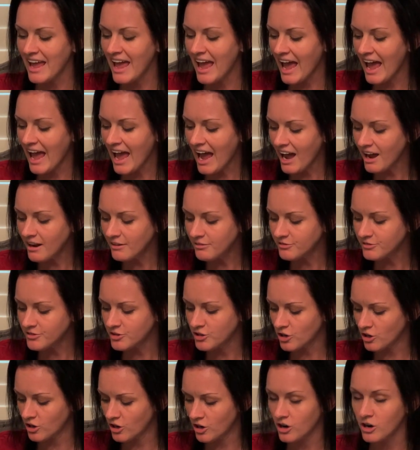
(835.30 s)

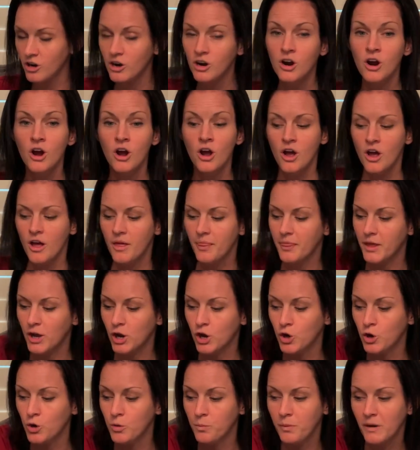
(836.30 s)
After the
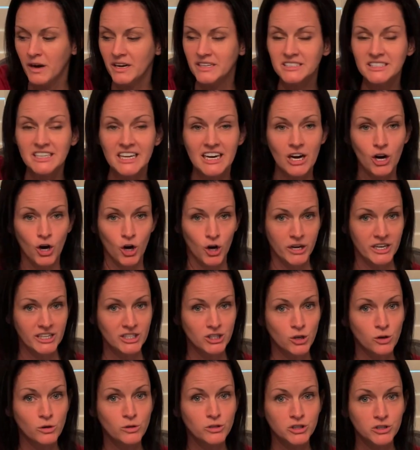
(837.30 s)
coupons that I already
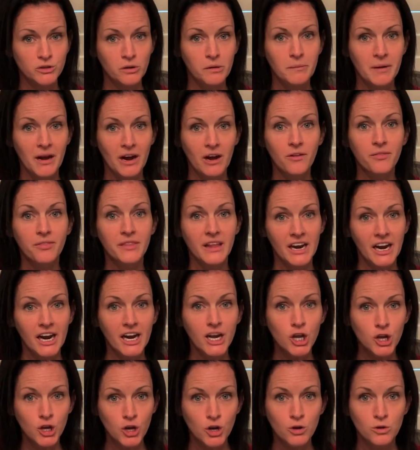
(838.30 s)
told you about that I
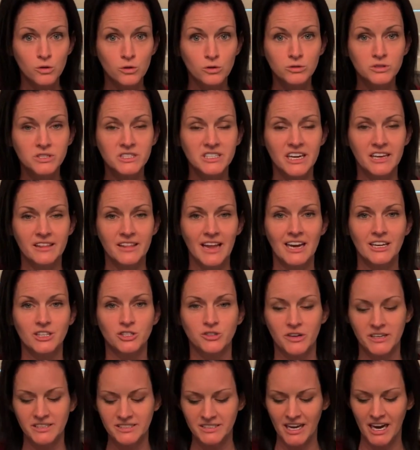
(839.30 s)
used in that
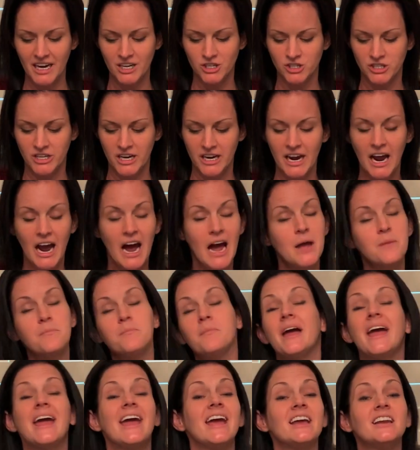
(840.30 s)
transaction, I
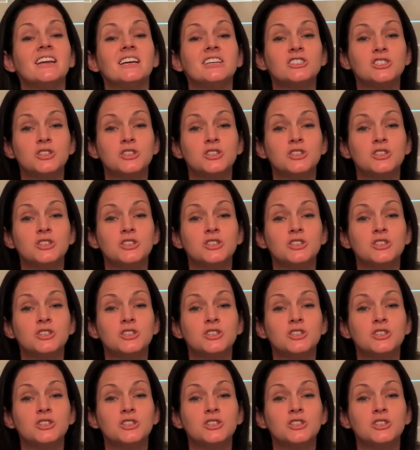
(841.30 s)
paid